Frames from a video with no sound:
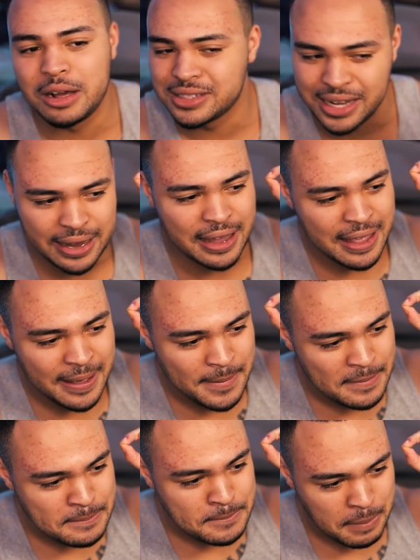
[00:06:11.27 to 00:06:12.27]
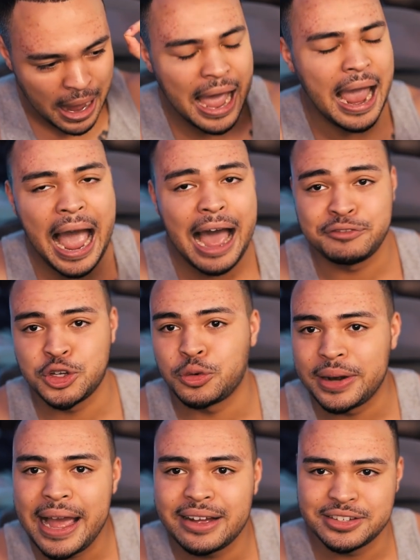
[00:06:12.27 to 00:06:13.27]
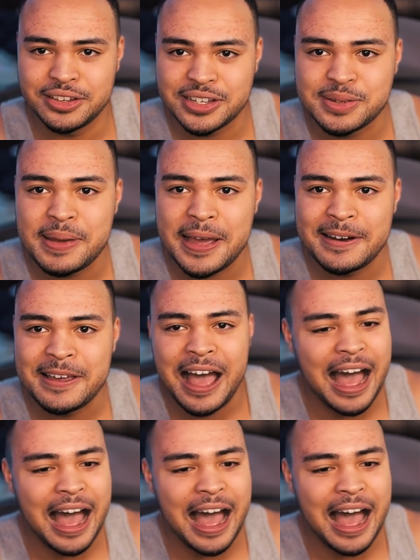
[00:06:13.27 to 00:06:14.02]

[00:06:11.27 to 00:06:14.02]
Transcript: I was like, I have to react to this, man.